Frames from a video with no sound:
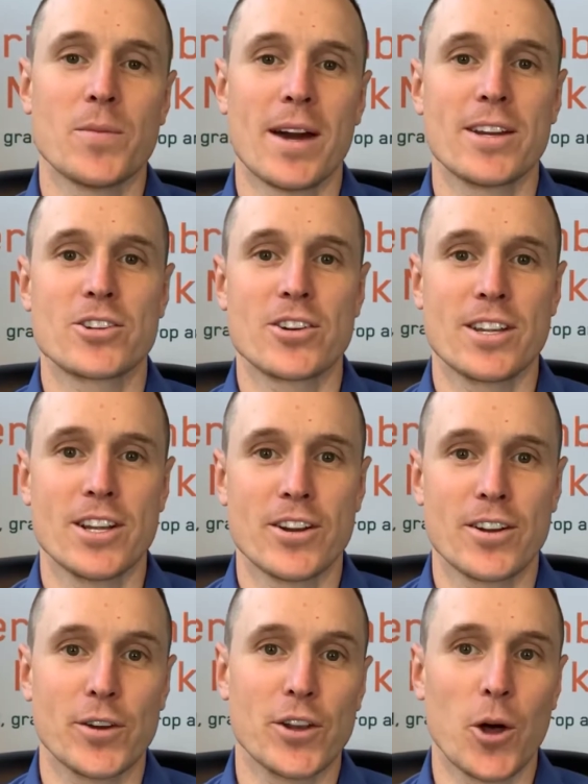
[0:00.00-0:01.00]
Manager
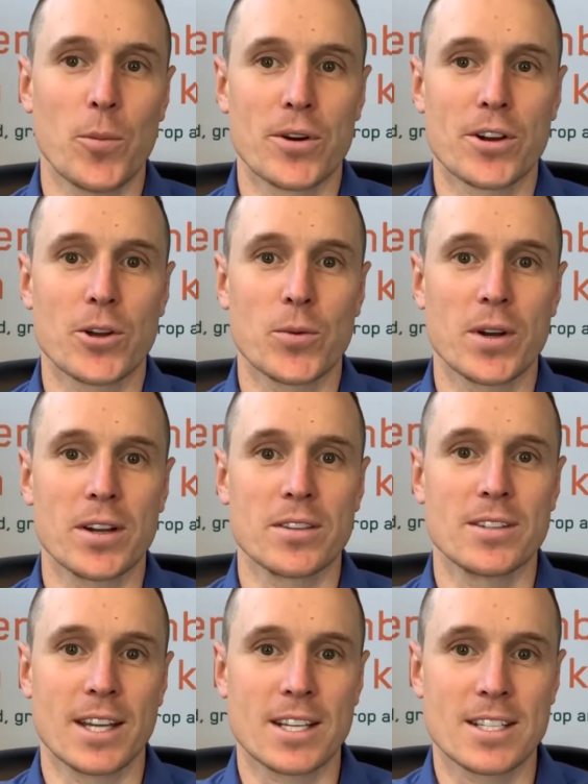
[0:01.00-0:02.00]
here in Alberta
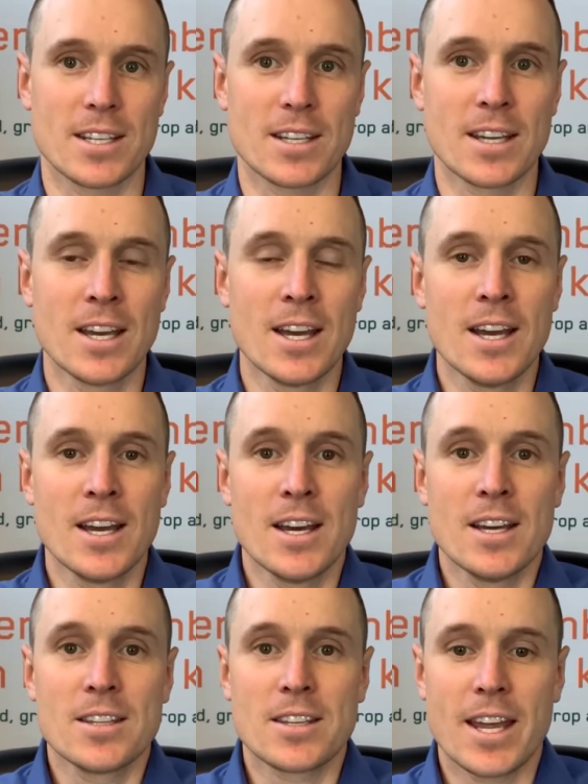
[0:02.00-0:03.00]
with Nexeed.
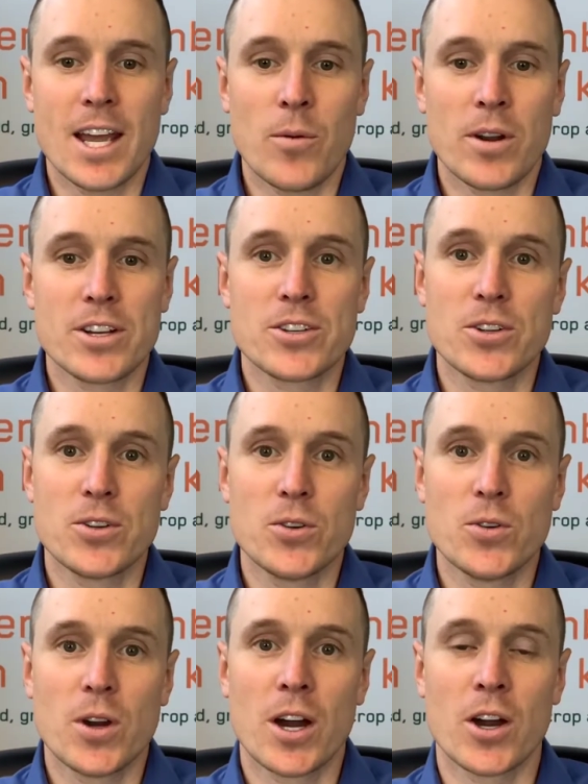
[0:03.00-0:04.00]
Today I wanted
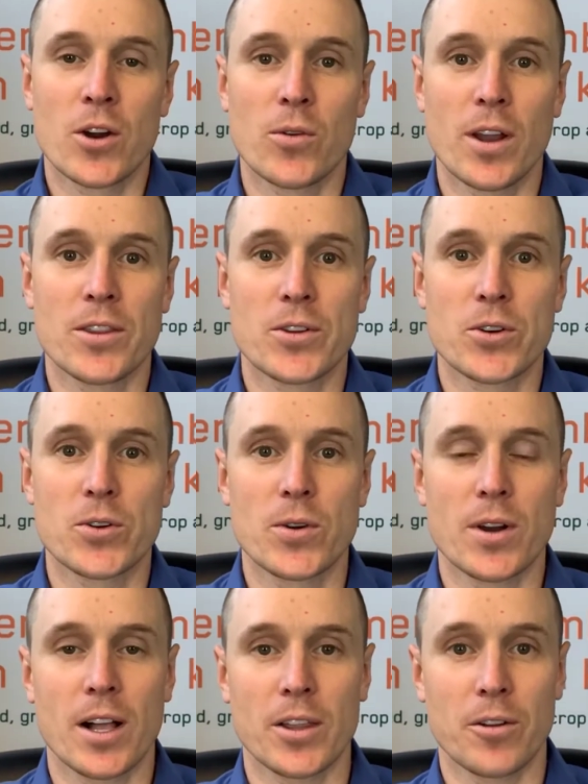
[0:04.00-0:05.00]
to run
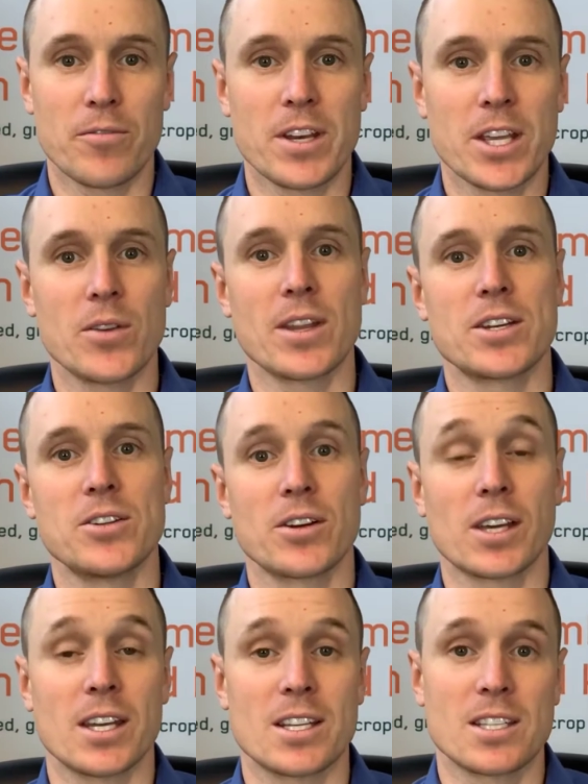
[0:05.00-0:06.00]
through a little video that I
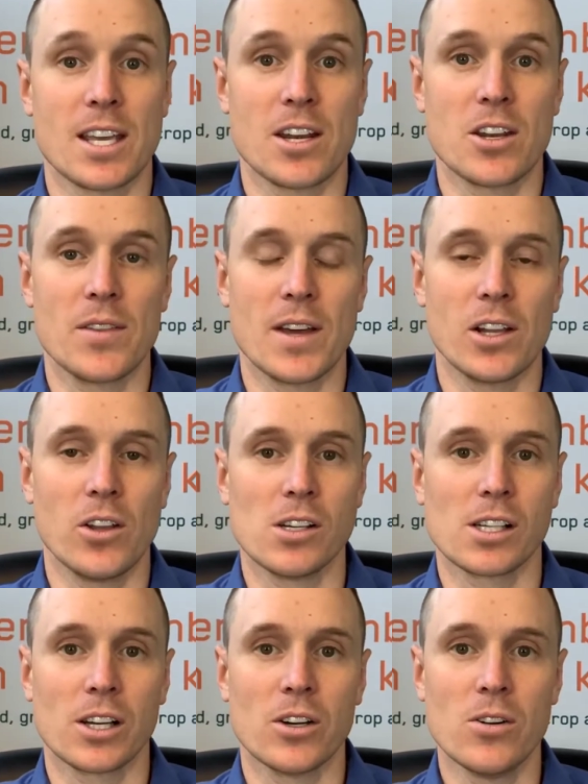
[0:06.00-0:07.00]
took at a site not that
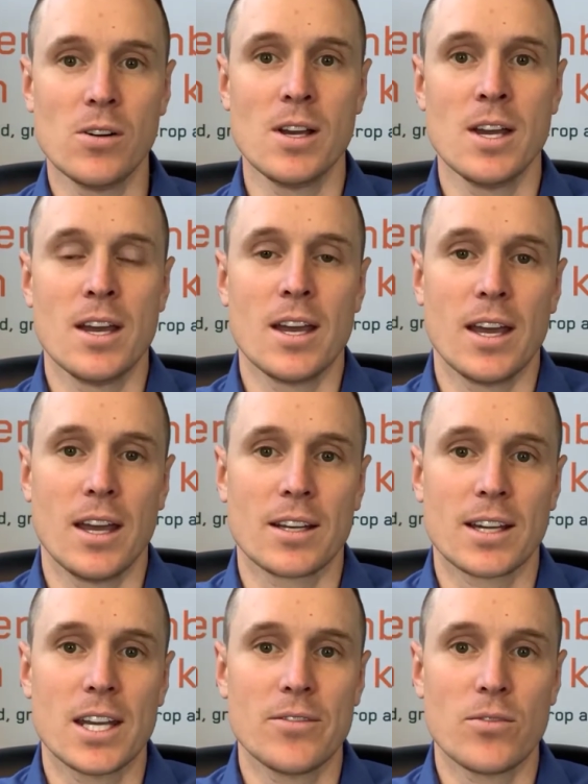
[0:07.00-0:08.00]
long ago
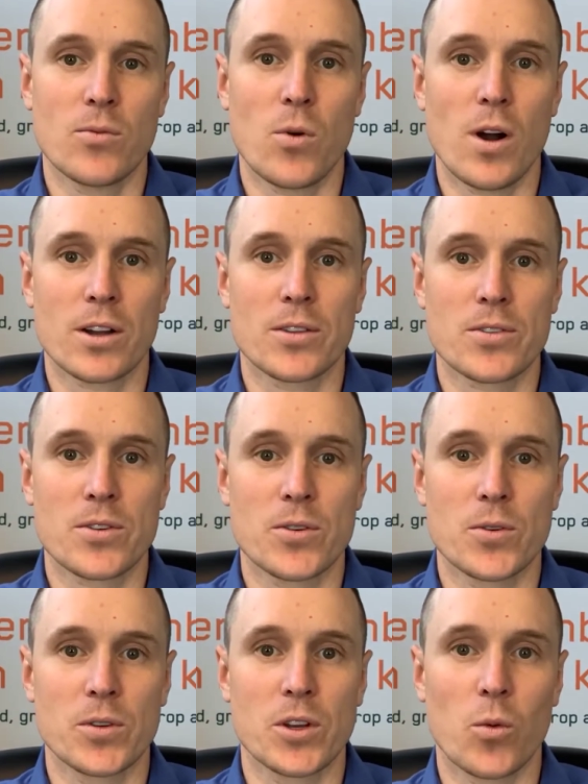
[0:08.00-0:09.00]
and kind of walk
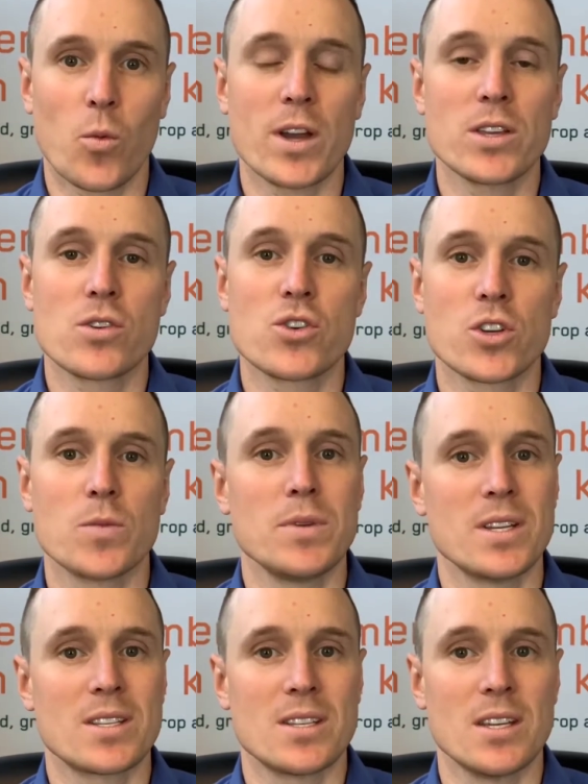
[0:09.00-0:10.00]
through, you know, what you should
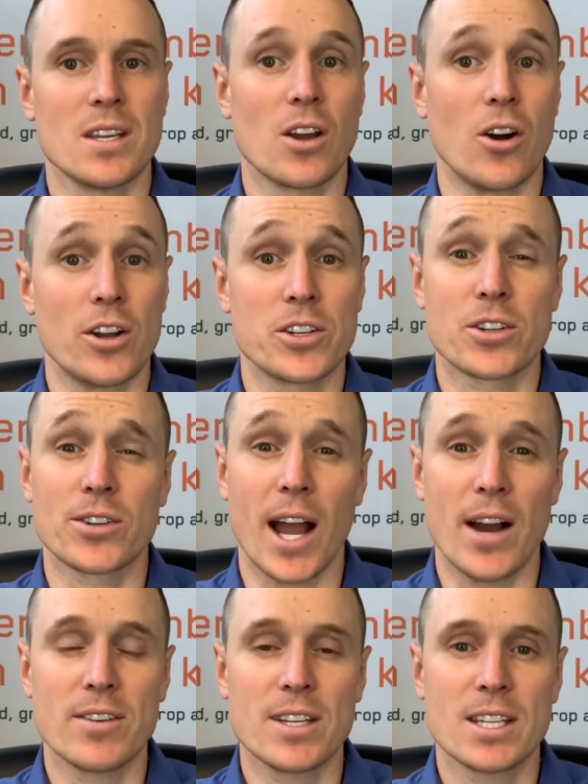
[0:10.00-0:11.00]
be seeing on your
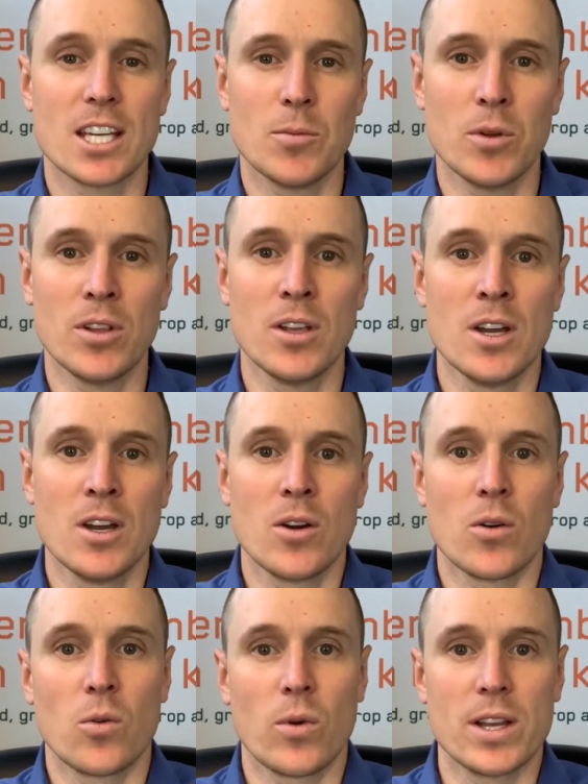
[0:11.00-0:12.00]
gravity table
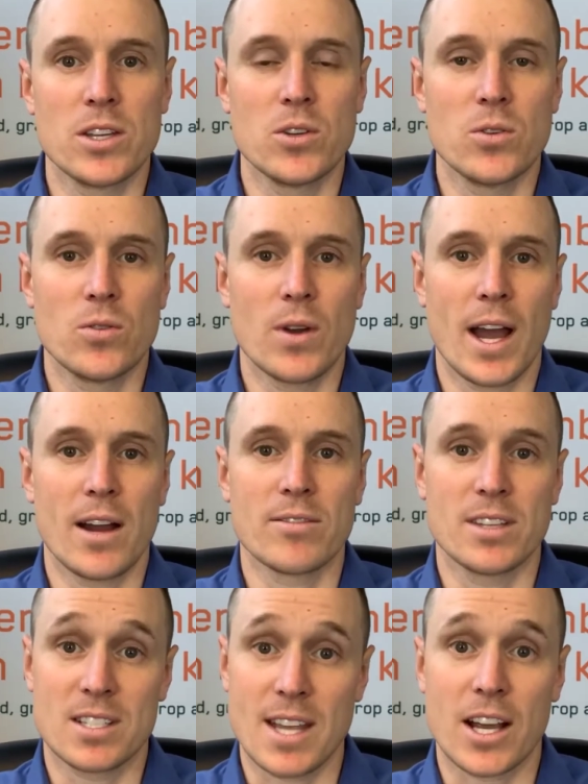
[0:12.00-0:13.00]
when you have
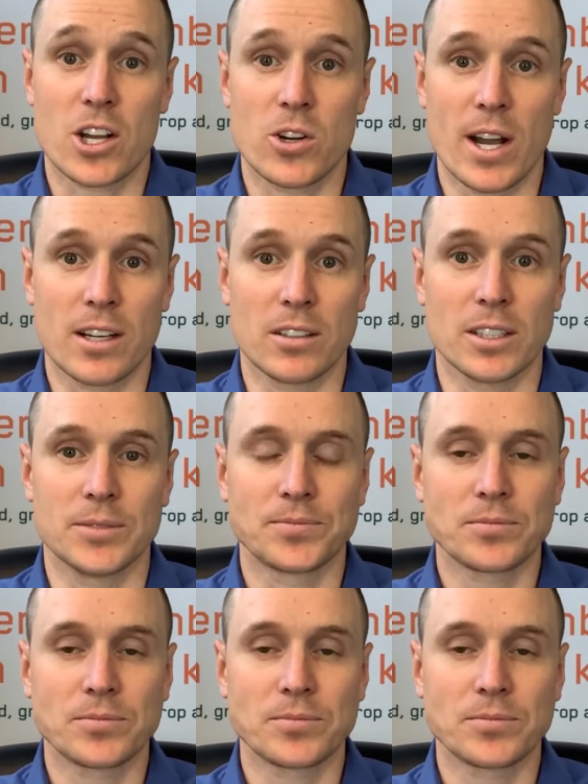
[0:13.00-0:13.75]
it set correctly.